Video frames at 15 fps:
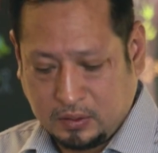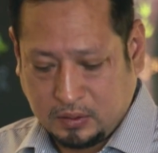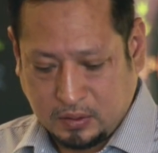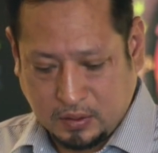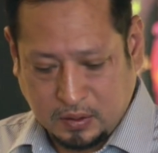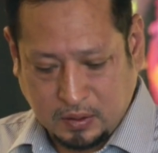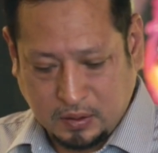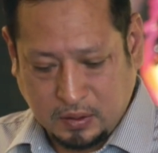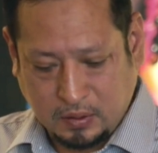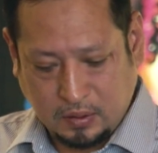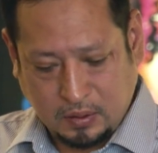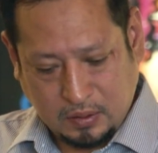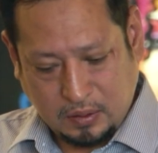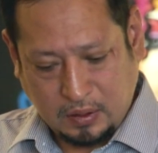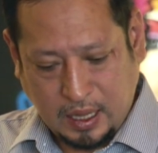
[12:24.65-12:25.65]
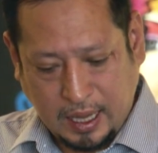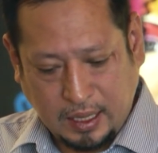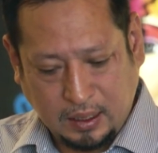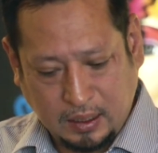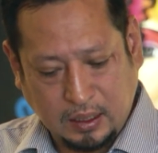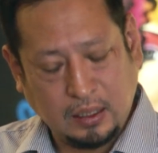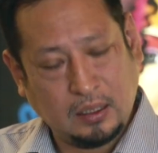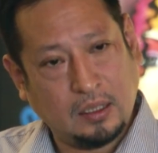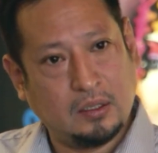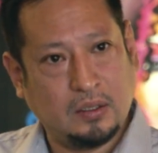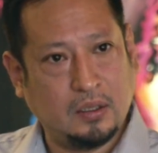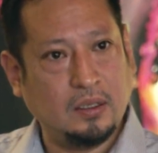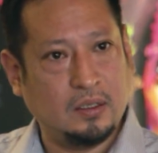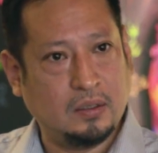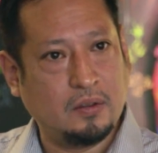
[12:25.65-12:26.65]
So A
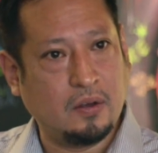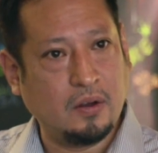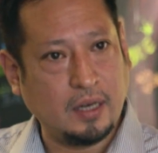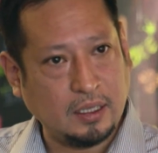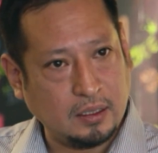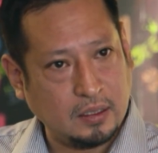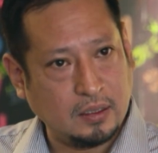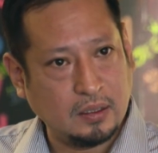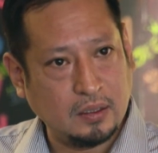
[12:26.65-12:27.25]
is correct.